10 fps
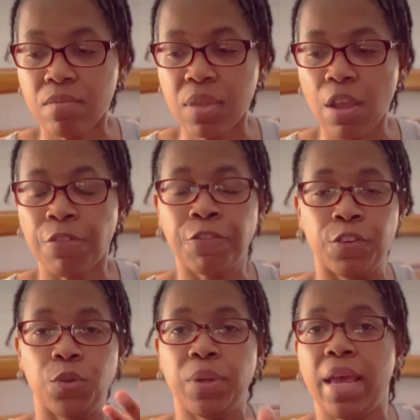
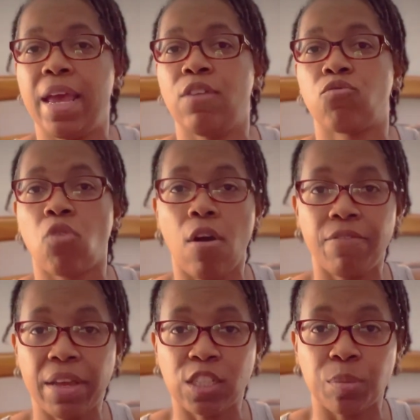fruit and raw
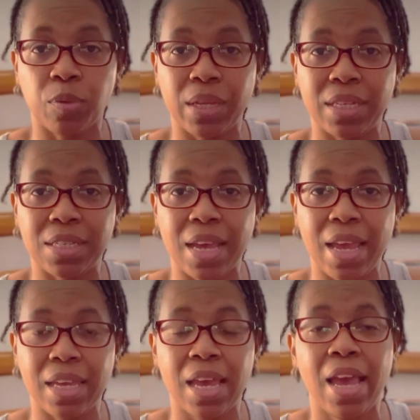vegetable
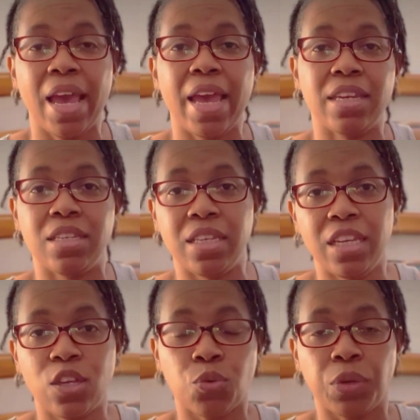intake and
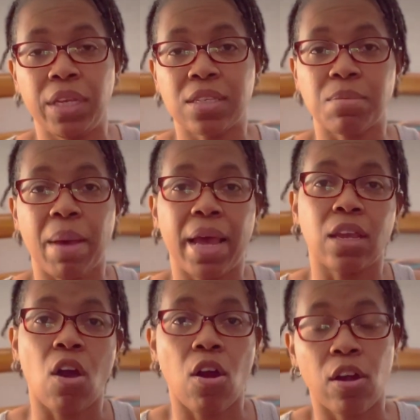decrease my
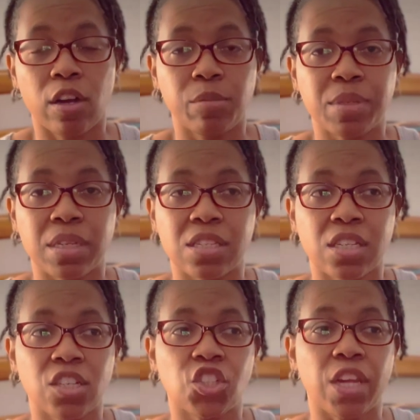carbs,
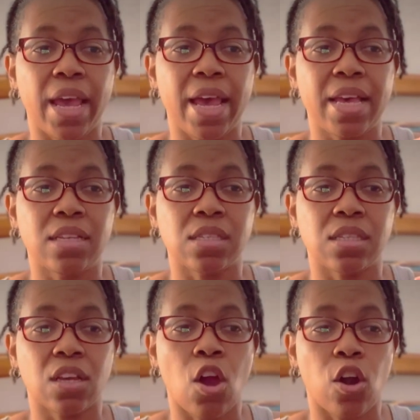such as
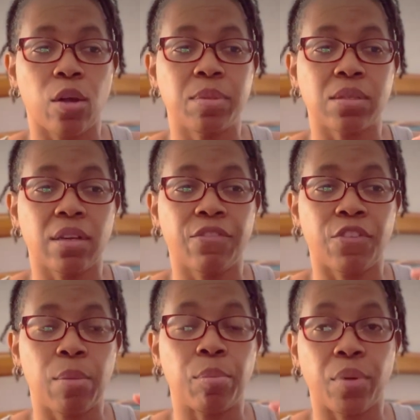the carbs
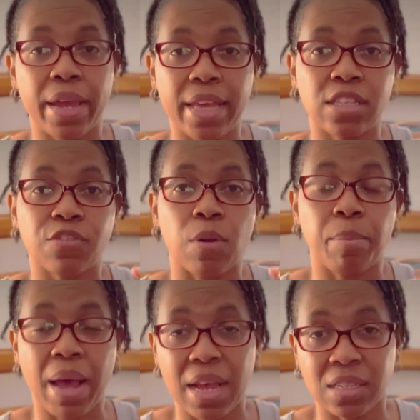from breads, from
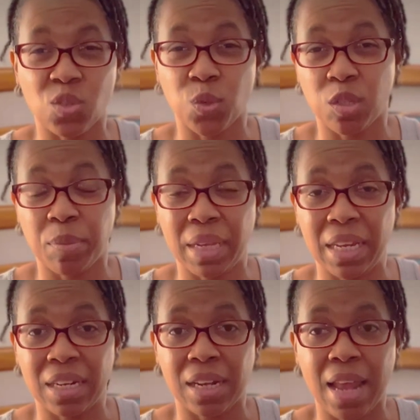pastas, which you've been
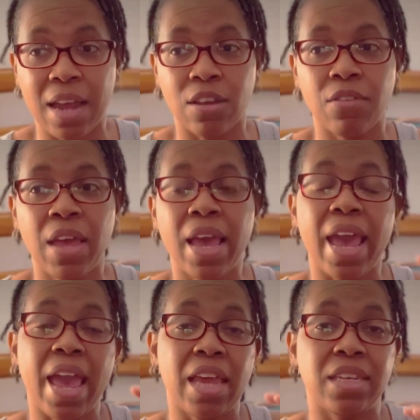eating a lot of,
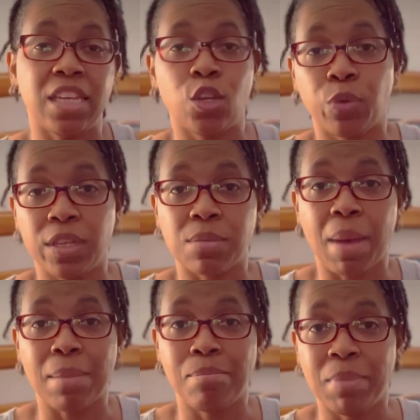and decrease
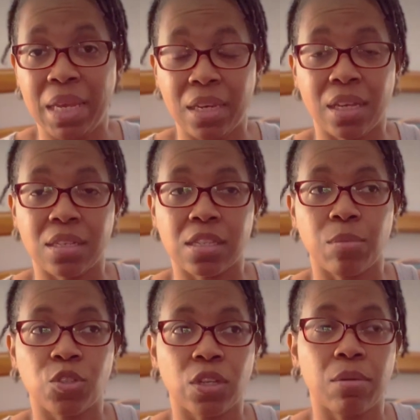my meat
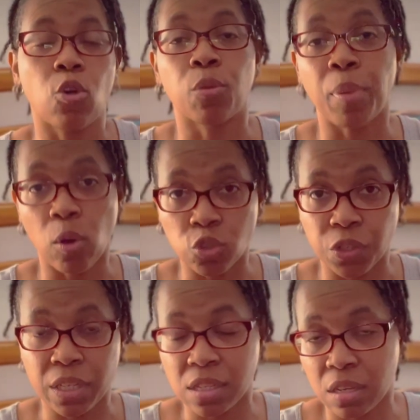consumption or poultry
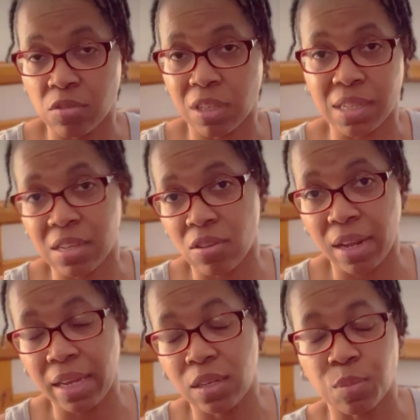consumption, because that's all
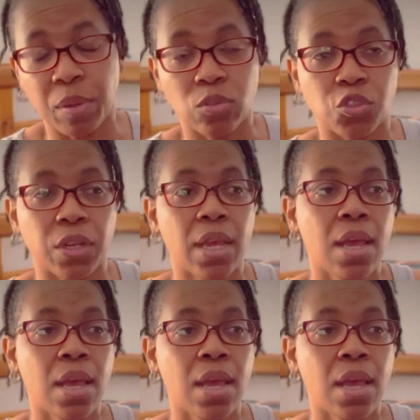I eat is poultry.